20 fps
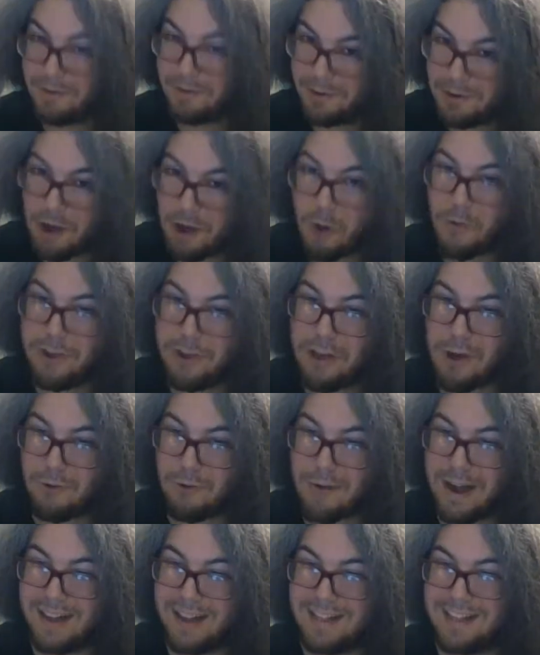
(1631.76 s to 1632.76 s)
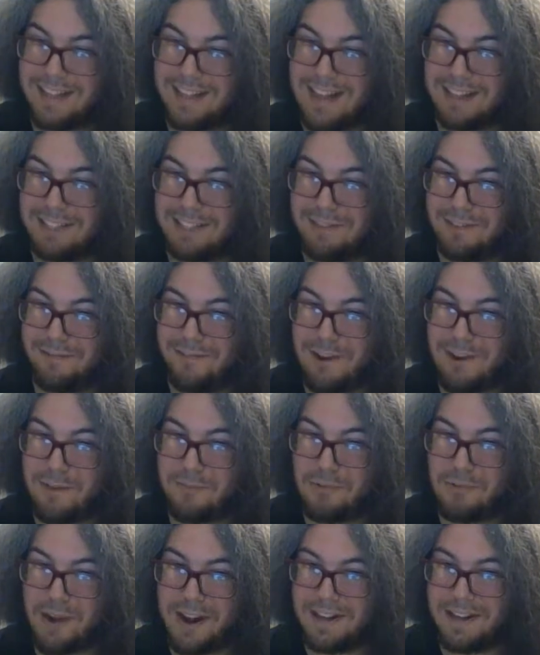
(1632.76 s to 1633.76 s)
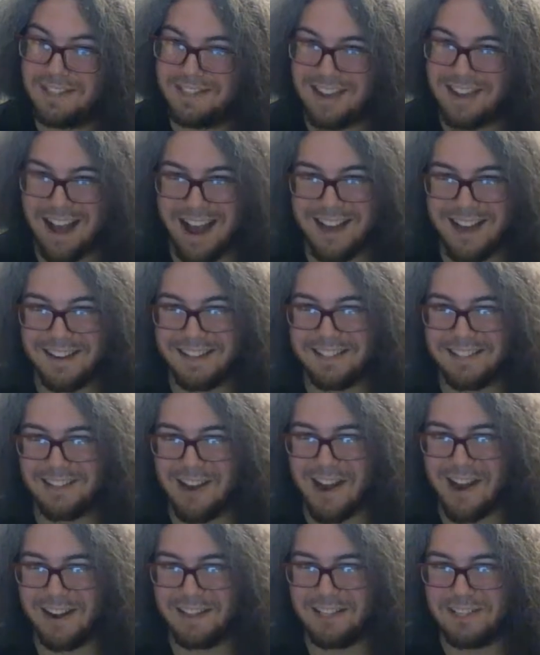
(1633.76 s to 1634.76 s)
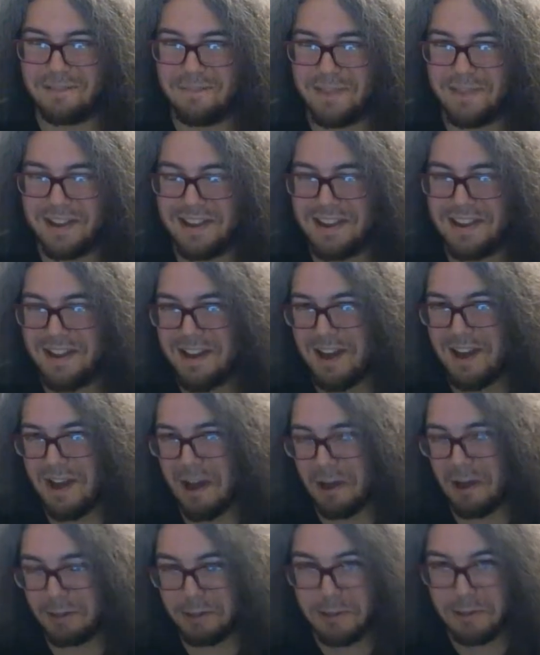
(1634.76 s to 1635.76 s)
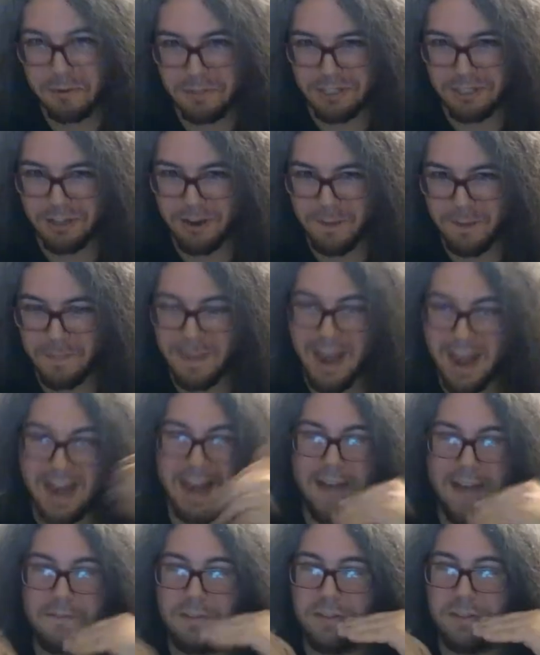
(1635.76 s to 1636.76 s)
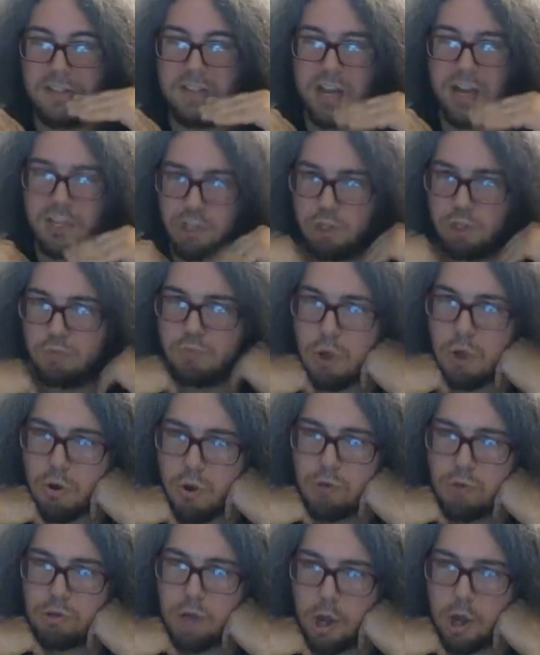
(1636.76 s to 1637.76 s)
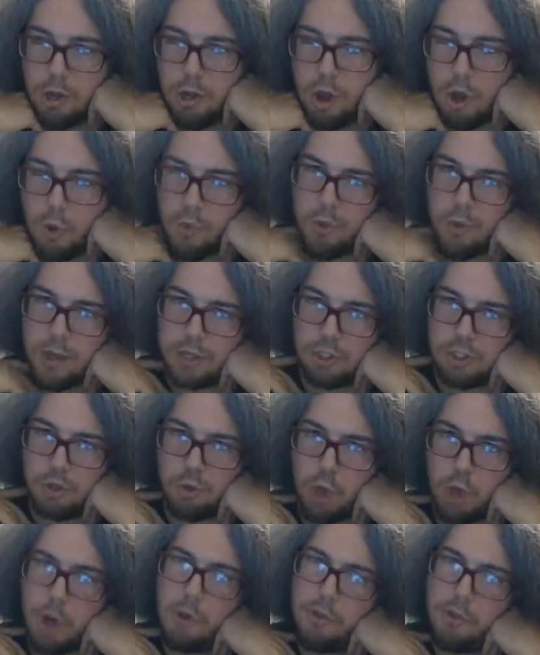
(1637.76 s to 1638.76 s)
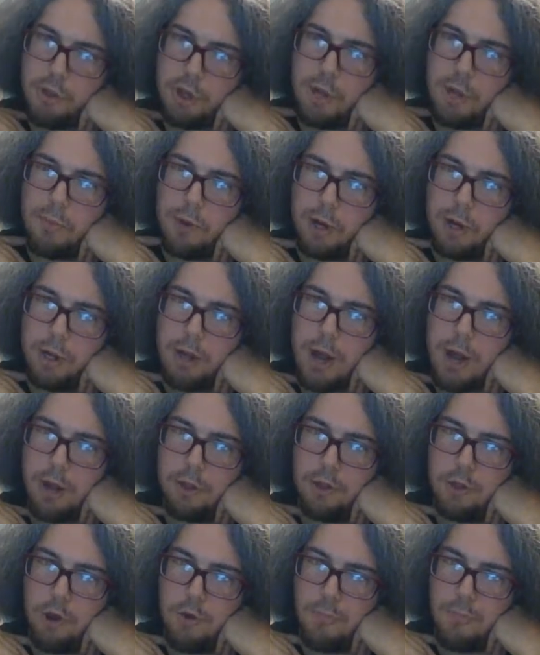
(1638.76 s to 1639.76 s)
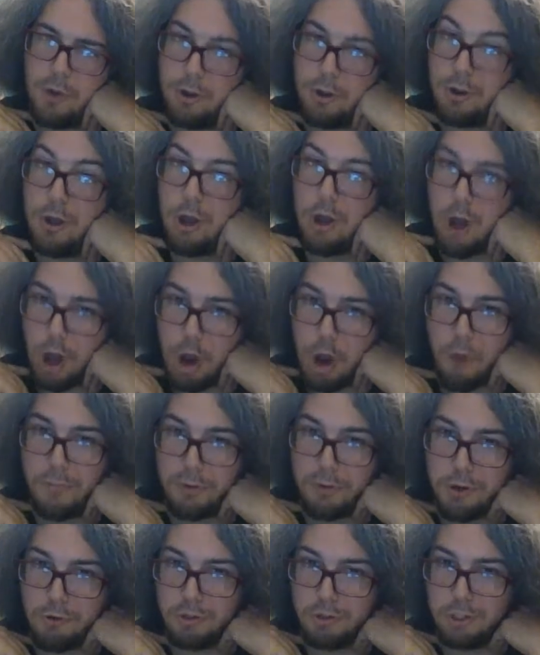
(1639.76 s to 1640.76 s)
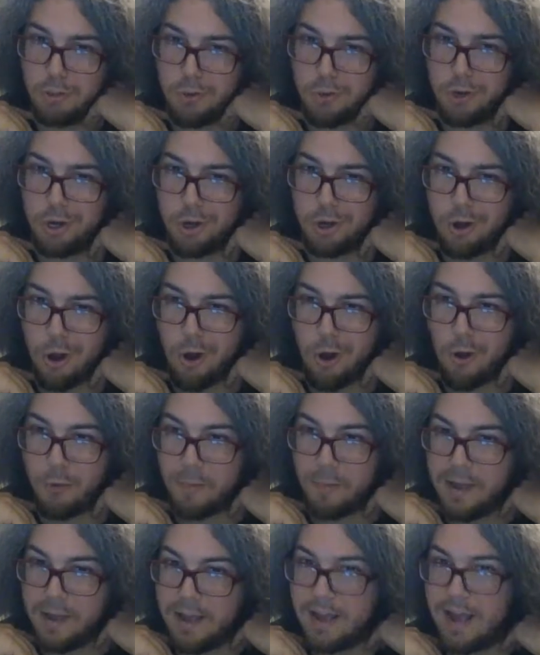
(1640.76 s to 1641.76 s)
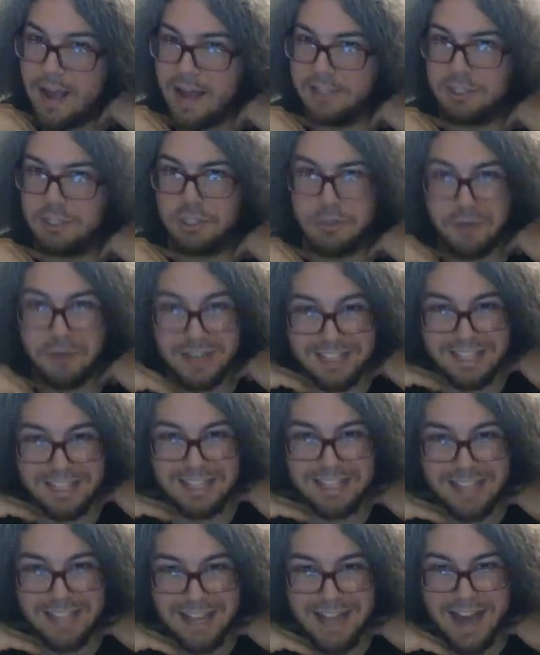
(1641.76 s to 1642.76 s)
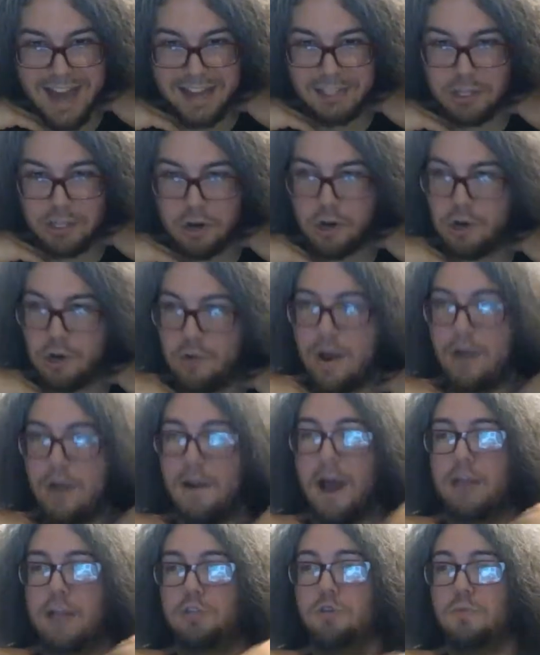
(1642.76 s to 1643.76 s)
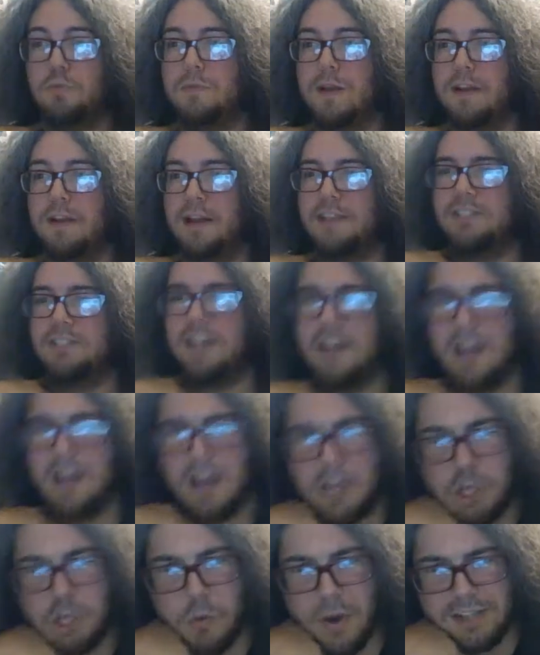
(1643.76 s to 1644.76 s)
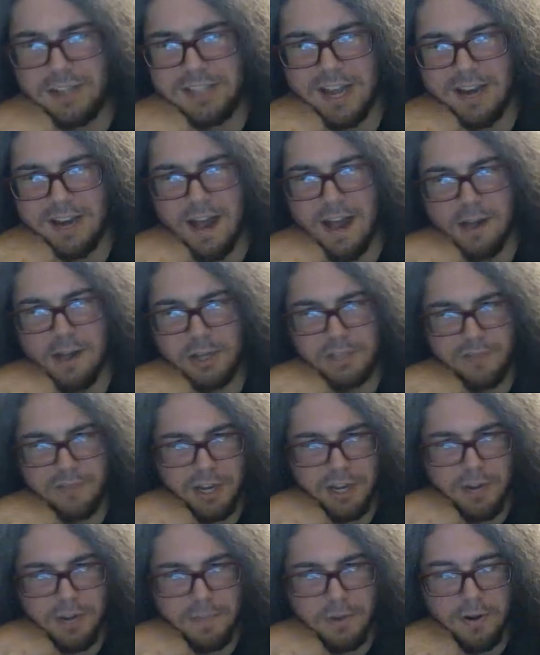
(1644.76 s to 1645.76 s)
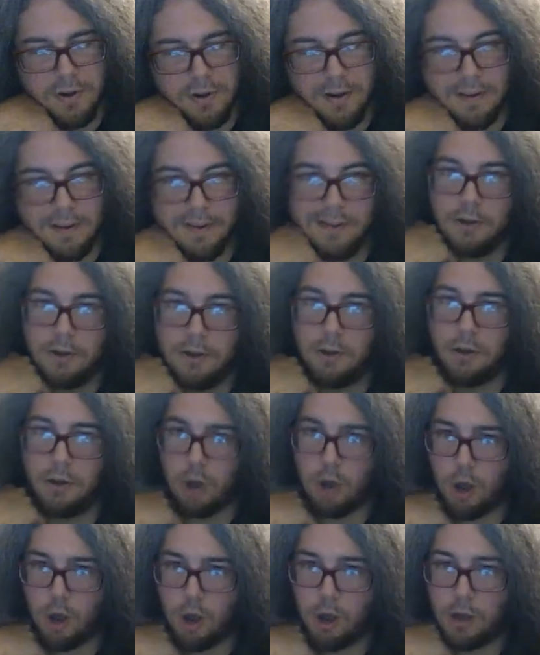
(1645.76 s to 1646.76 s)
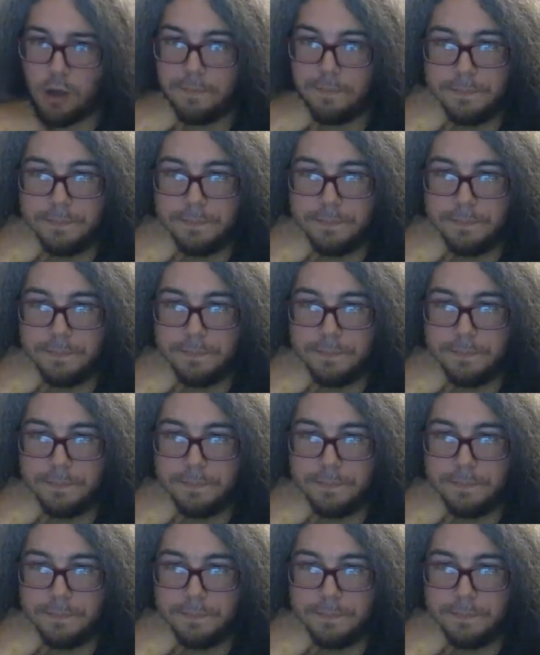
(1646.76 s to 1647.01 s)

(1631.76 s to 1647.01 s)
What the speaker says: knowing already that that's a fair price, I decided to be a loser. And after this guy said, "Oh, okay, well, that's cool. I don't think I'm going to get it, though, but I hope it goes to a good home." As soon as he said that and turned around, I swooped in and I said, "You want $10 for the computer?" "Uh-huh."